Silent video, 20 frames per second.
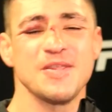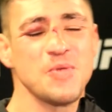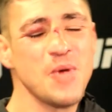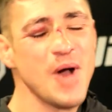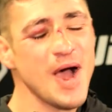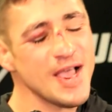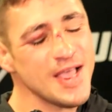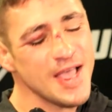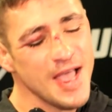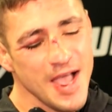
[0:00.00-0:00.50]

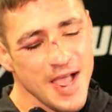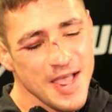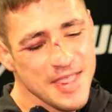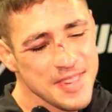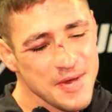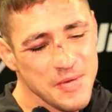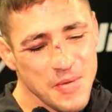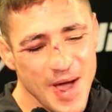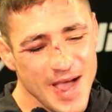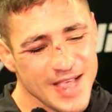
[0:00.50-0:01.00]

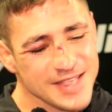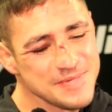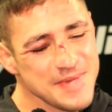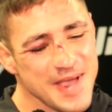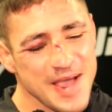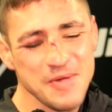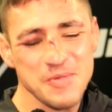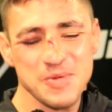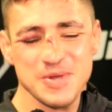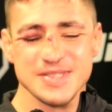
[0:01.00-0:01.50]

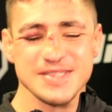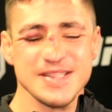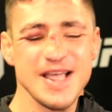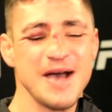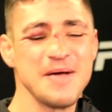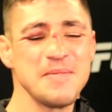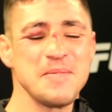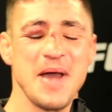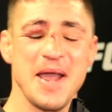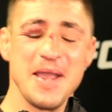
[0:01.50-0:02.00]
was
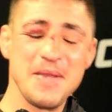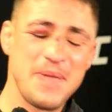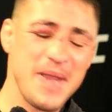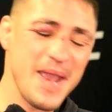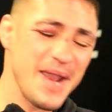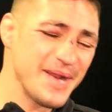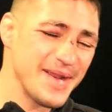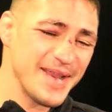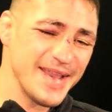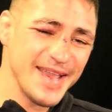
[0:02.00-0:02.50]
not Mike
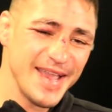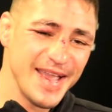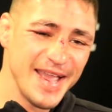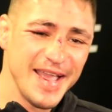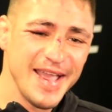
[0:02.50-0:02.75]
Perry.